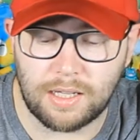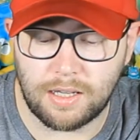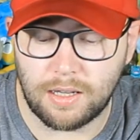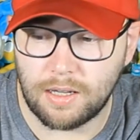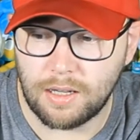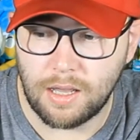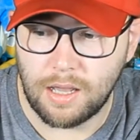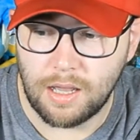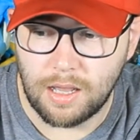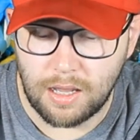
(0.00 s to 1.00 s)
like.
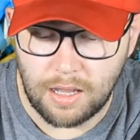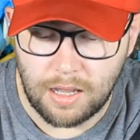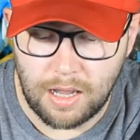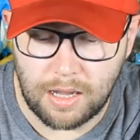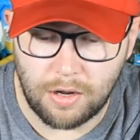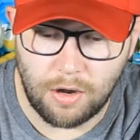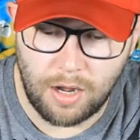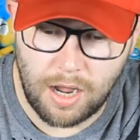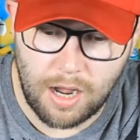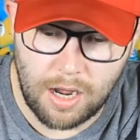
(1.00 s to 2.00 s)
I
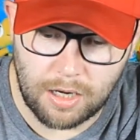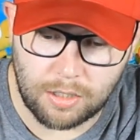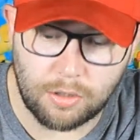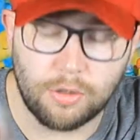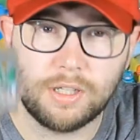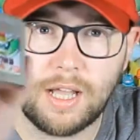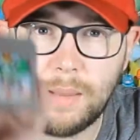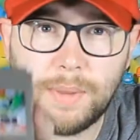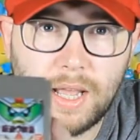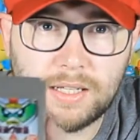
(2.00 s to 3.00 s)
got a
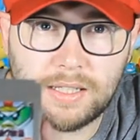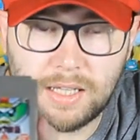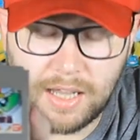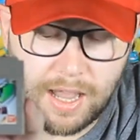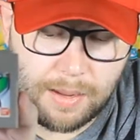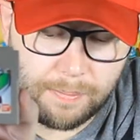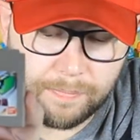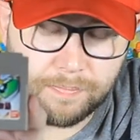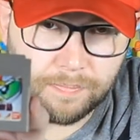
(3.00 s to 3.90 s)
Gundam SD game,